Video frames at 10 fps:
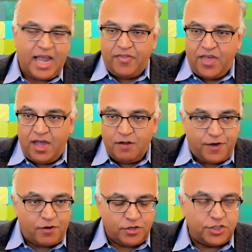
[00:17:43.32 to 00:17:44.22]
And then a
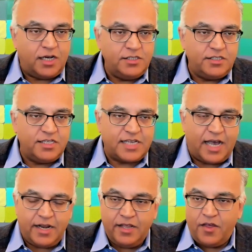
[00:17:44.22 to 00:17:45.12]
federal judge
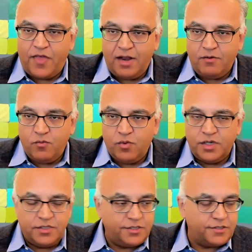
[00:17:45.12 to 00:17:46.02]
decided that that
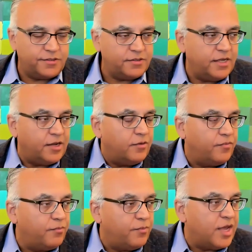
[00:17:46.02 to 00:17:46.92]
was,
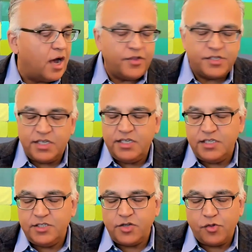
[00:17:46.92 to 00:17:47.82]
beyond the
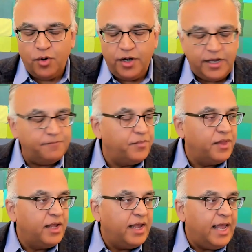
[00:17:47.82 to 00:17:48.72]
CDC's authority.
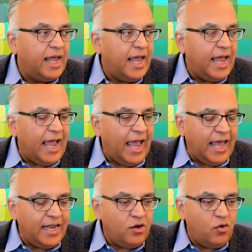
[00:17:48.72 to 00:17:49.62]

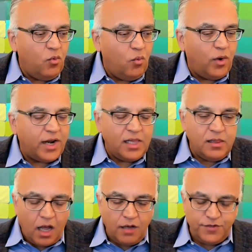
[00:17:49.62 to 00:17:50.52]
And what I
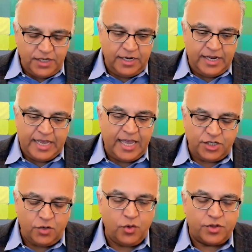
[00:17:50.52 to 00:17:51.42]
loved in
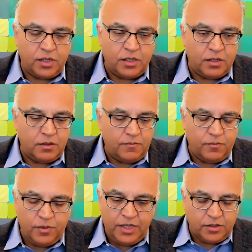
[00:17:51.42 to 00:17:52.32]
engaging with the
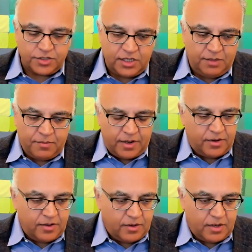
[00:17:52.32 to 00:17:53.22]
legal team
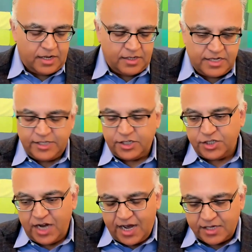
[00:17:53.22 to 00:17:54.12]
at
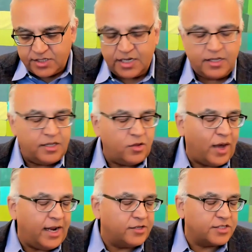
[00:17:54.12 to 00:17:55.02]
HHS and the
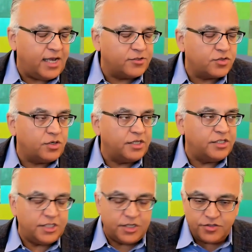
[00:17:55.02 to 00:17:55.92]
White House counsel
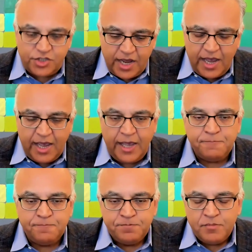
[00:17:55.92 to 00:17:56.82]
and DOJ